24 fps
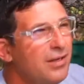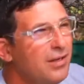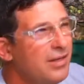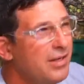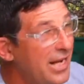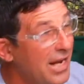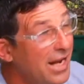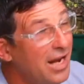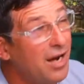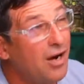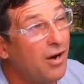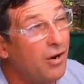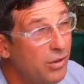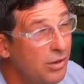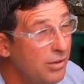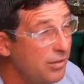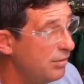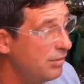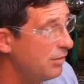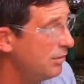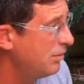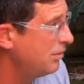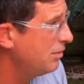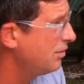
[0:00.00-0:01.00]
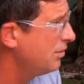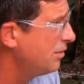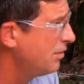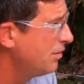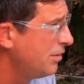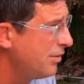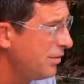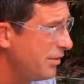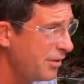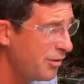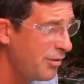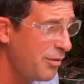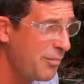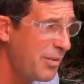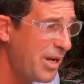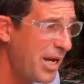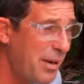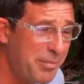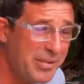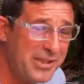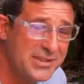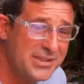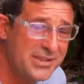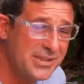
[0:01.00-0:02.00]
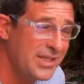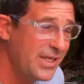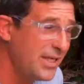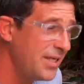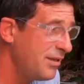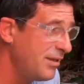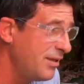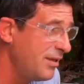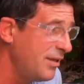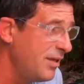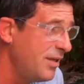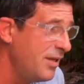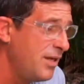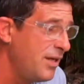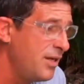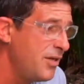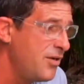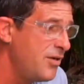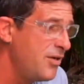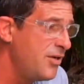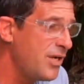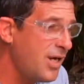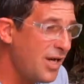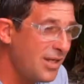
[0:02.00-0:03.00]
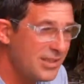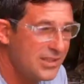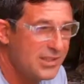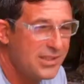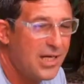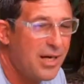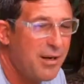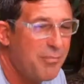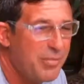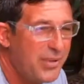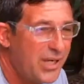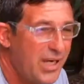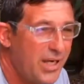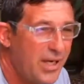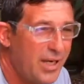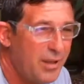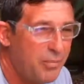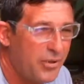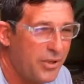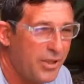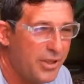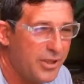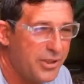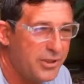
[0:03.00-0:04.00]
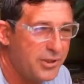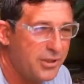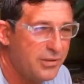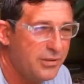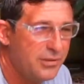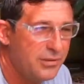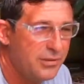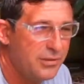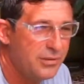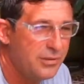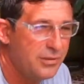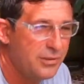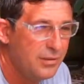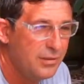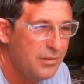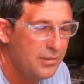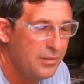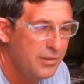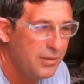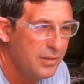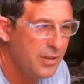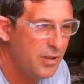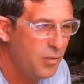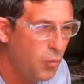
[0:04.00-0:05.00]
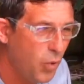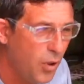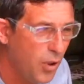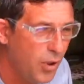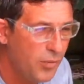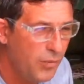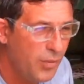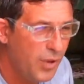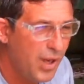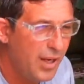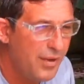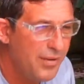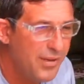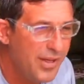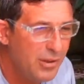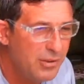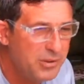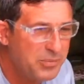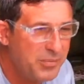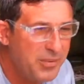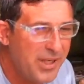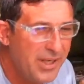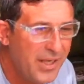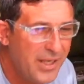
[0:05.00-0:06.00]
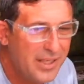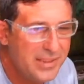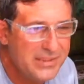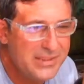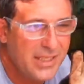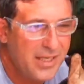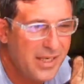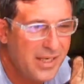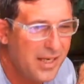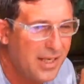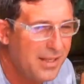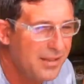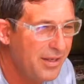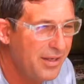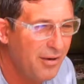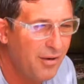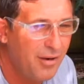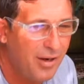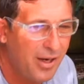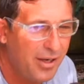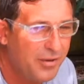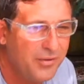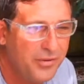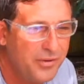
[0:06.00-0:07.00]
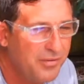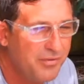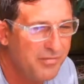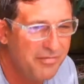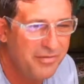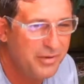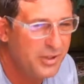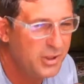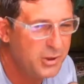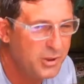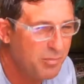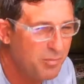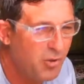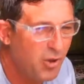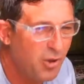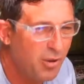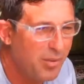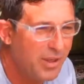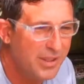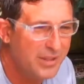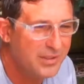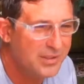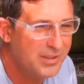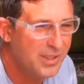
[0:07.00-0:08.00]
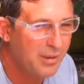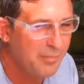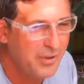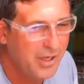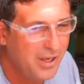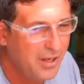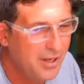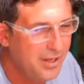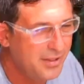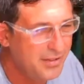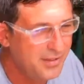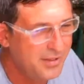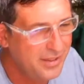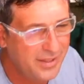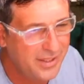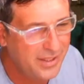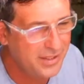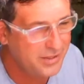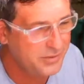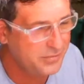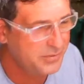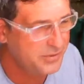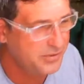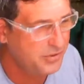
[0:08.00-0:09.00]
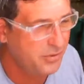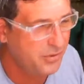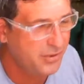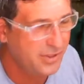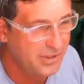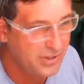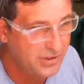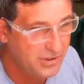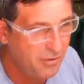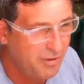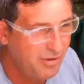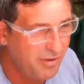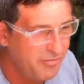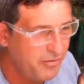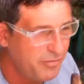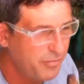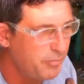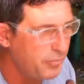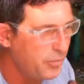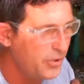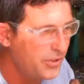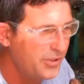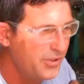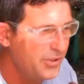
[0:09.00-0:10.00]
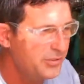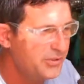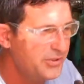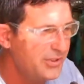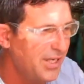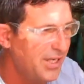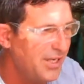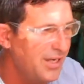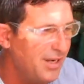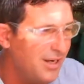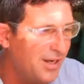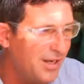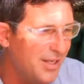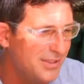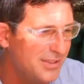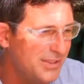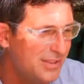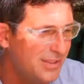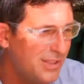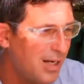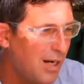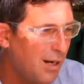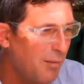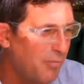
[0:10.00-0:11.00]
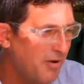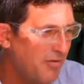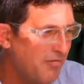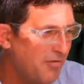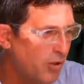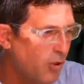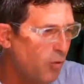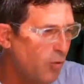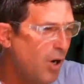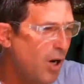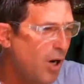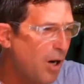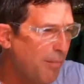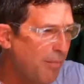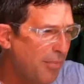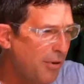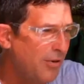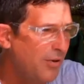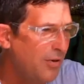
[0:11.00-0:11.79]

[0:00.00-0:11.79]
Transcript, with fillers: now you know i'm happy to say nonstop banana production you know one uh, those bananas i got there i couldn't have finished them all by the time i got into the next one starting so i've produced a nonstop of a crop